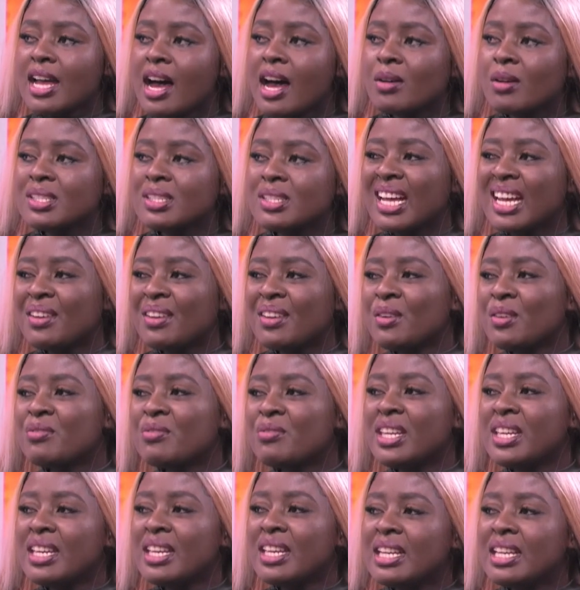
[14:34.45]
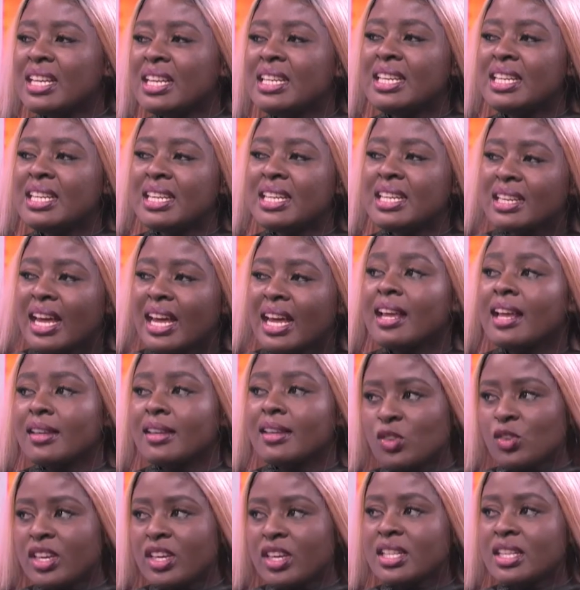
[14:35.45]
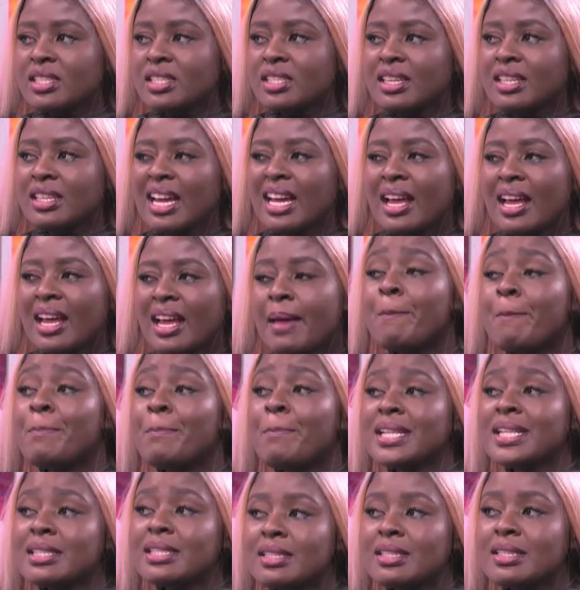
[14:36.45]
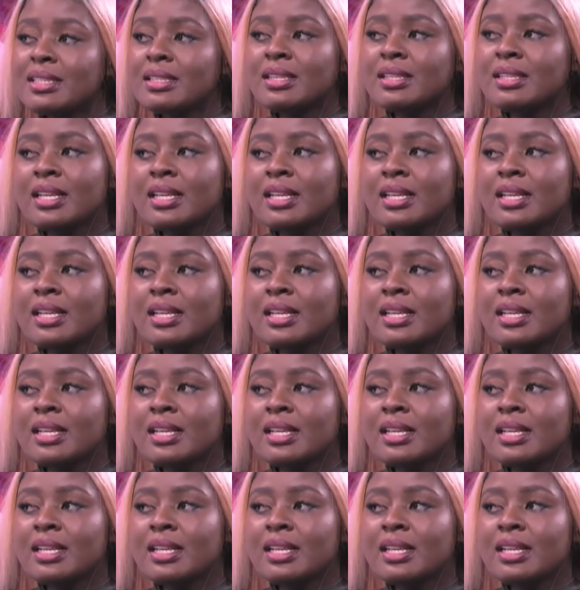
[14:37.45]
They are not really like, you get it, they are a bit decent.